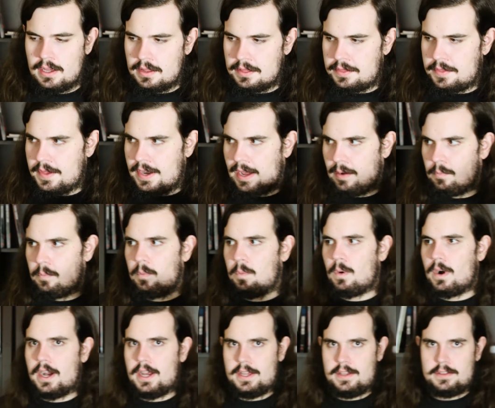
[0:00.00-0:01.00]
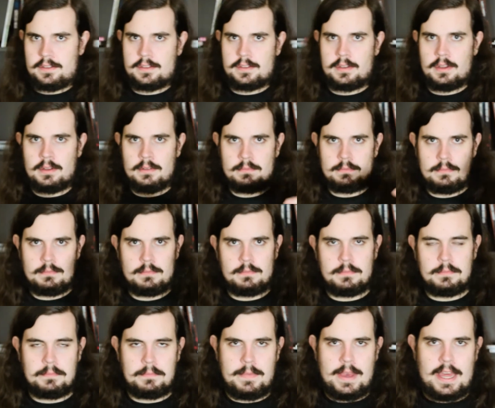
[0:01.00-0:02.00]
that I was
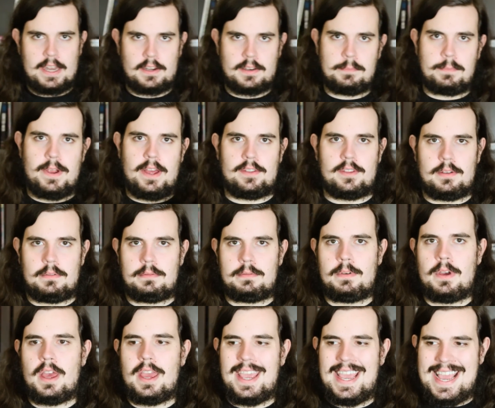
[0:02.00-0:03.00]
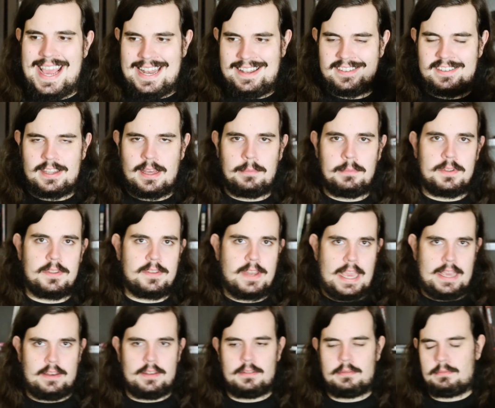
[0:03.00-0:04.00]
manic depressive in some
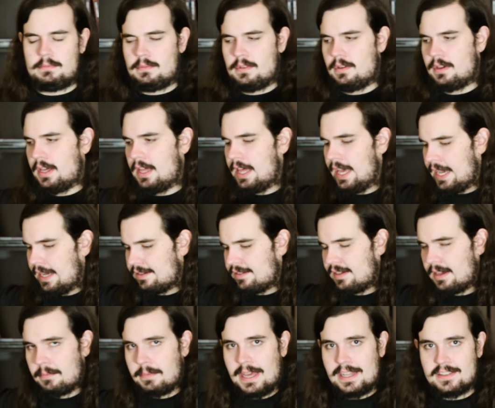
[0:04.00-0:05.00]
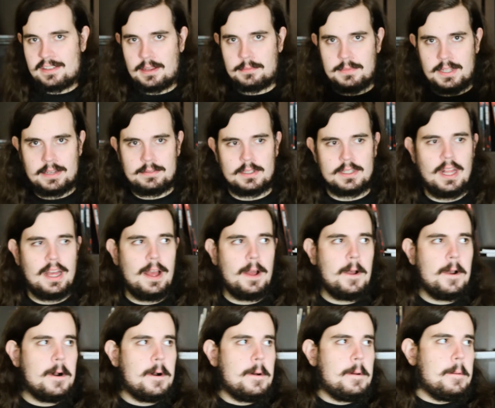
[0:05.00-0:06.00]
state, like at some at some level.
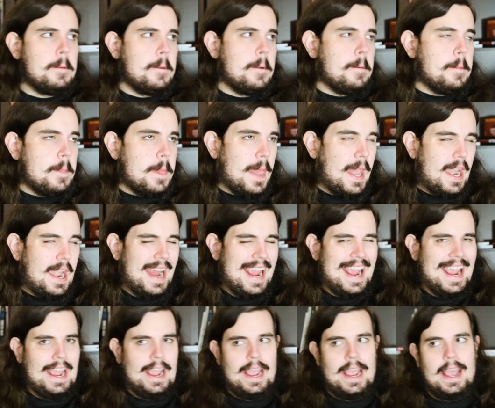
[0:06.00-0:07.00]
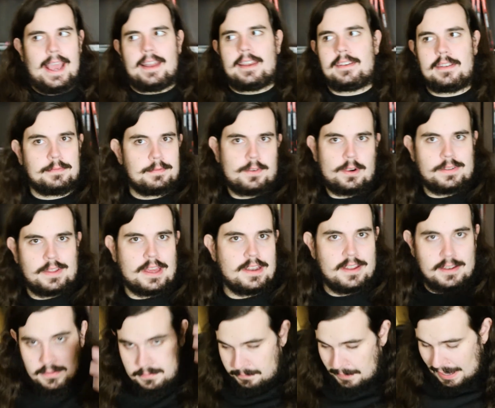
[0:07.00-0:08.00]
And of course, I
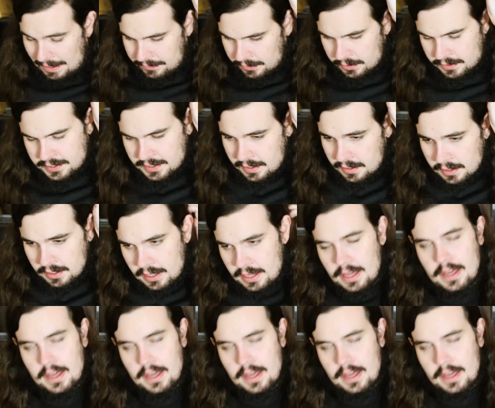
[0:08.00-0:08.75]
didn't bother to